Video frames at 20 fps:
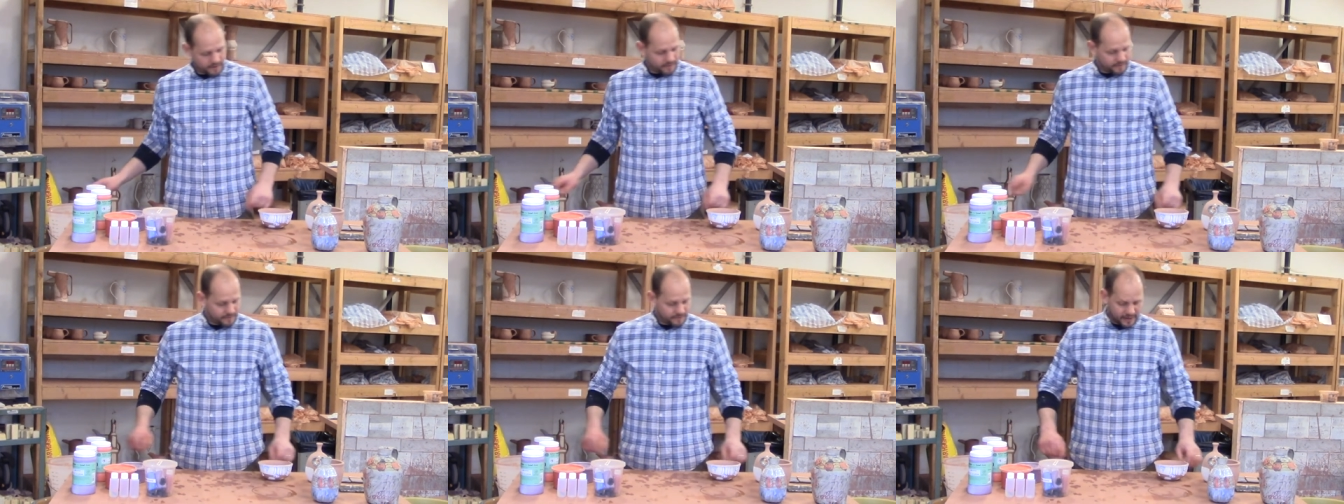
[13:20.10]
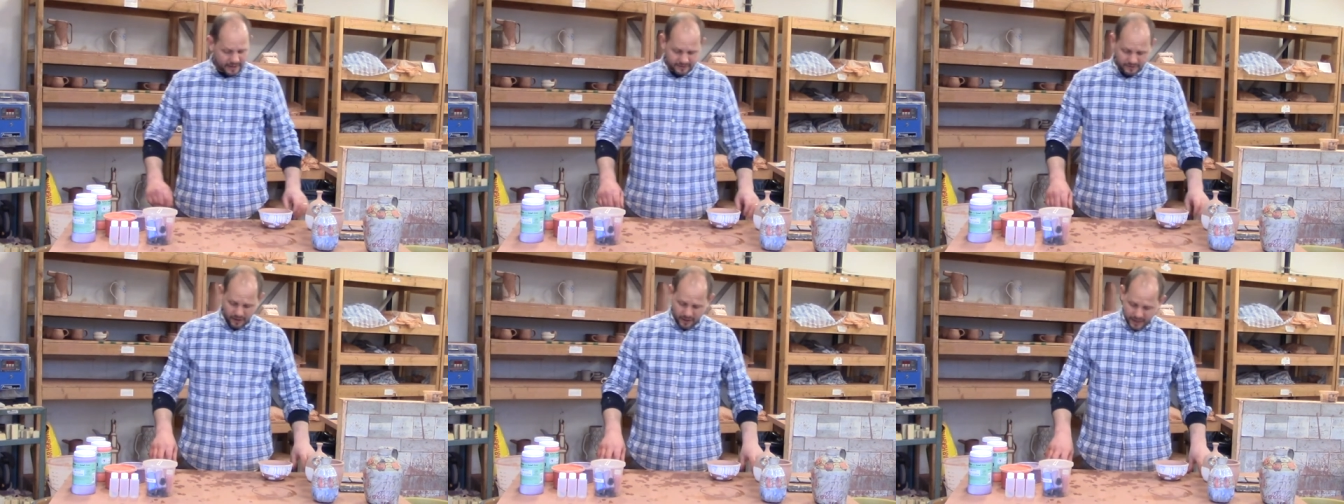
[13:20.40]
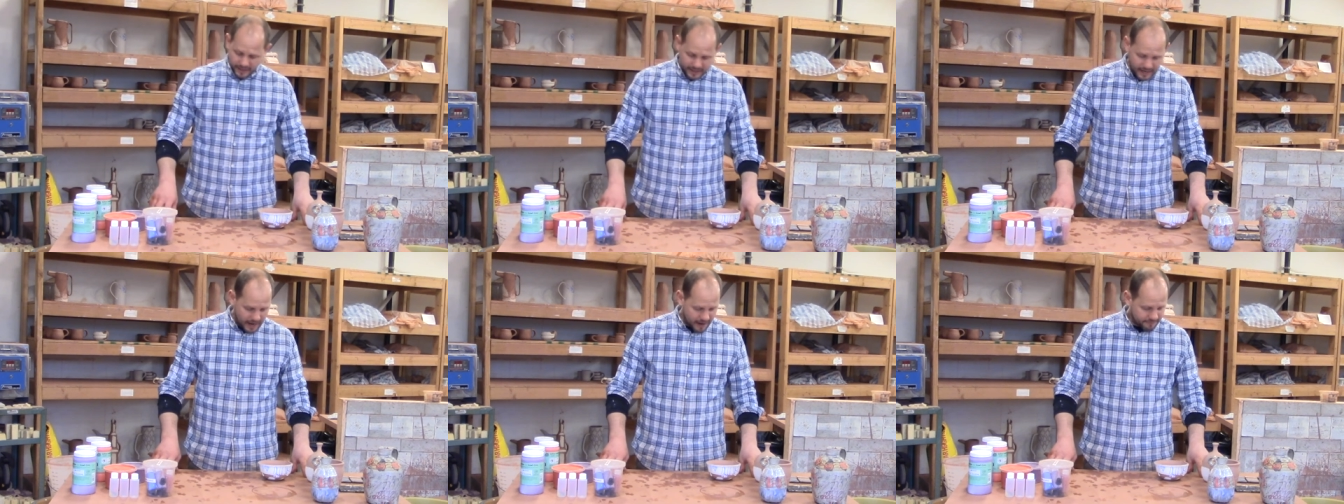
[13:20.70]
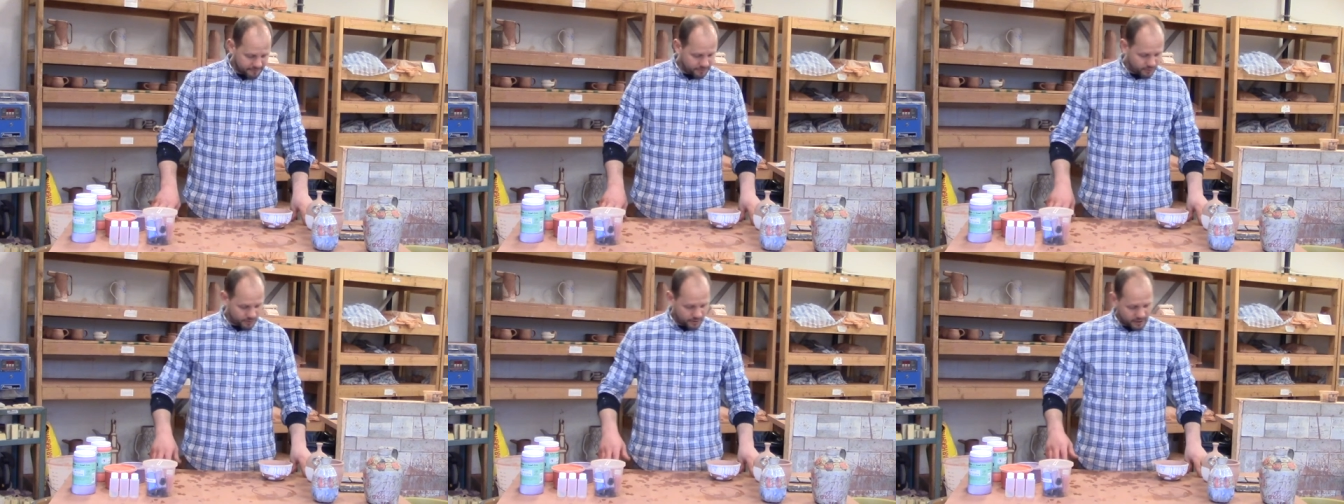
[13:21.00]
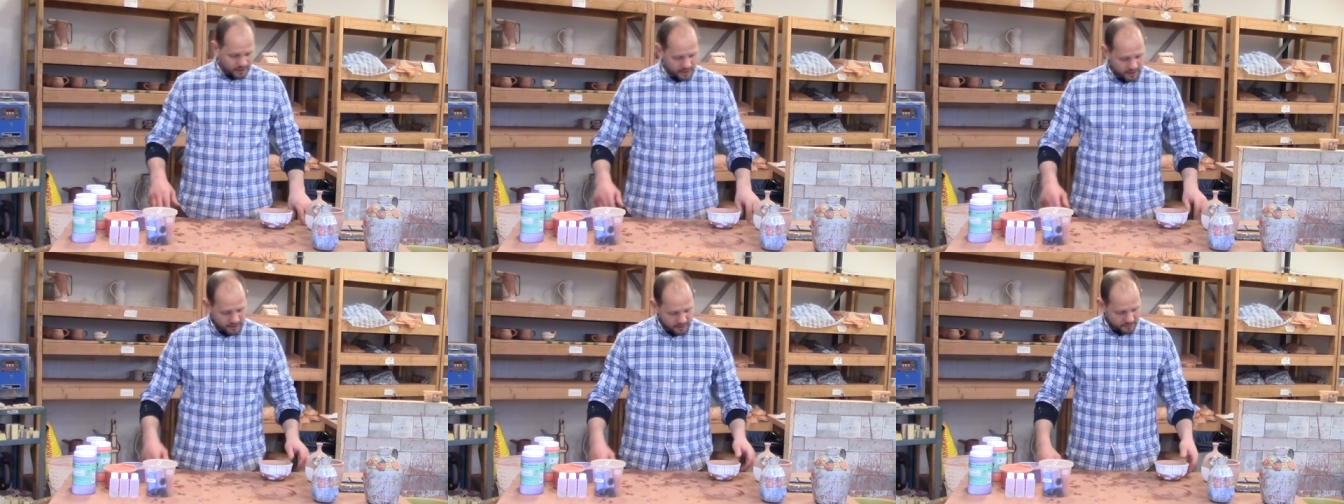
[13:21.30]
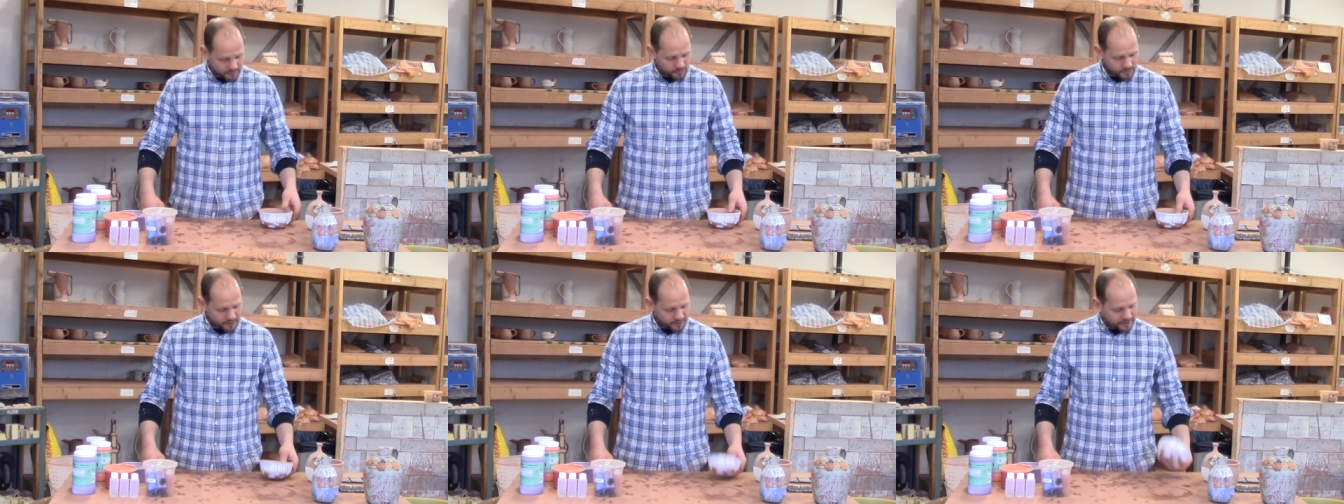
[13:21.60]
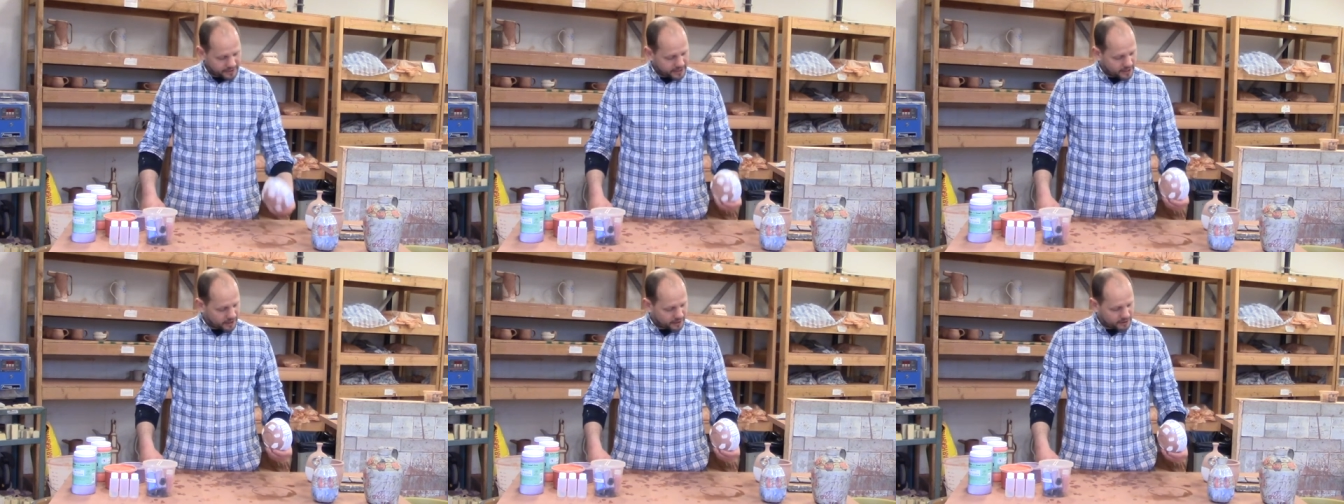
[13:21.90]
that's all I got for you with
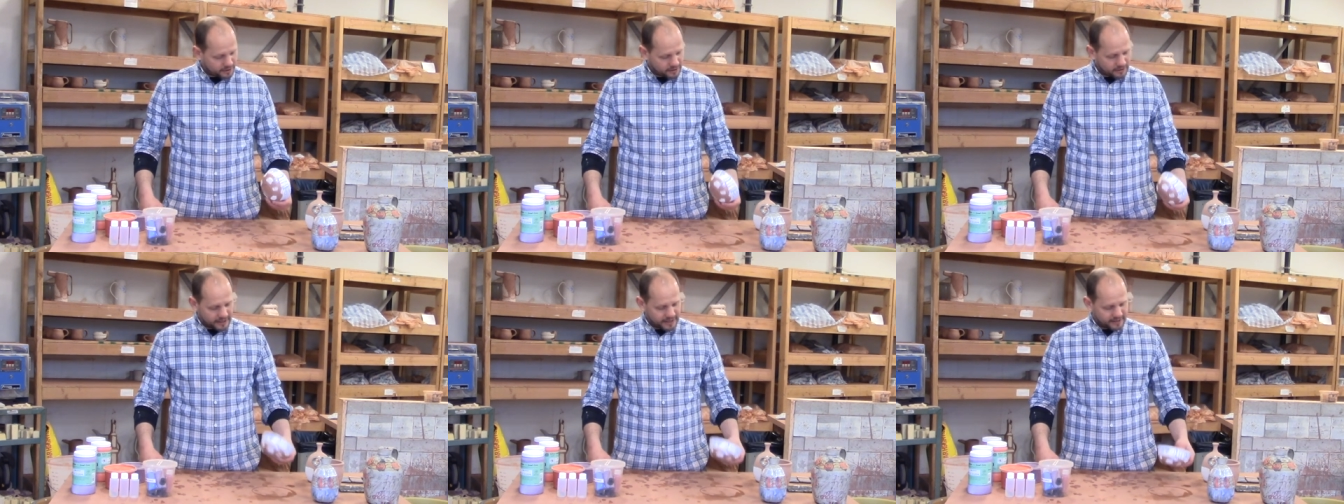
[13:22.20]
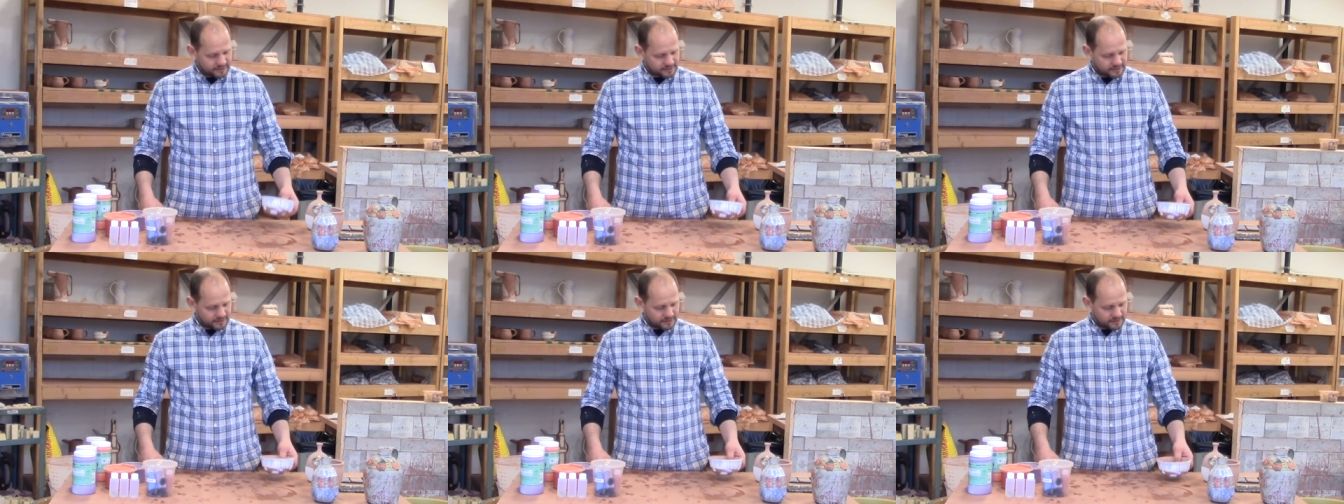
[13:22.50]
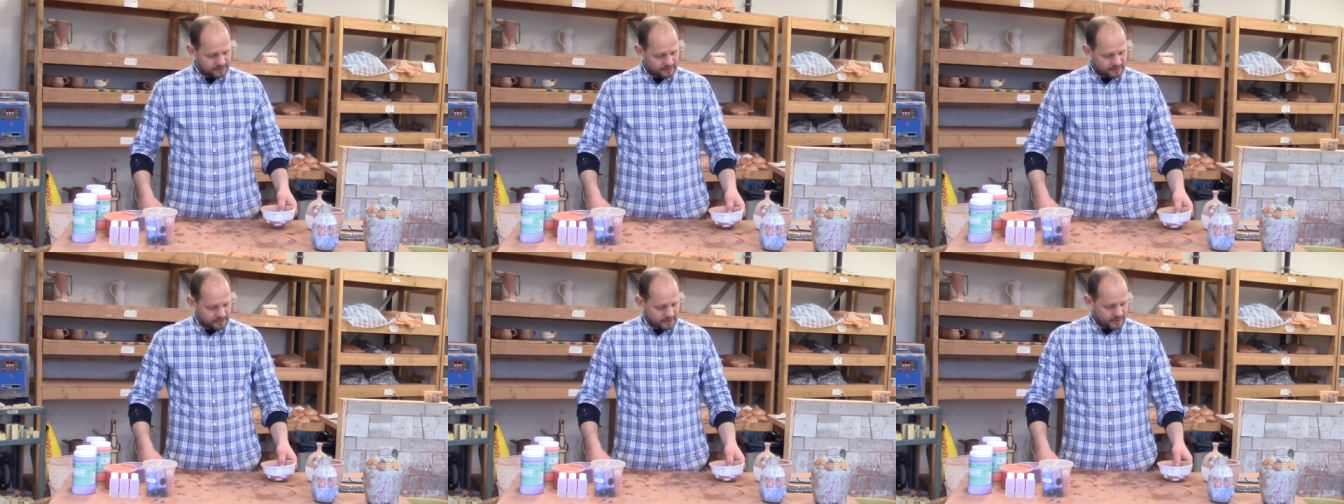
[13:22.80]
the underglazes.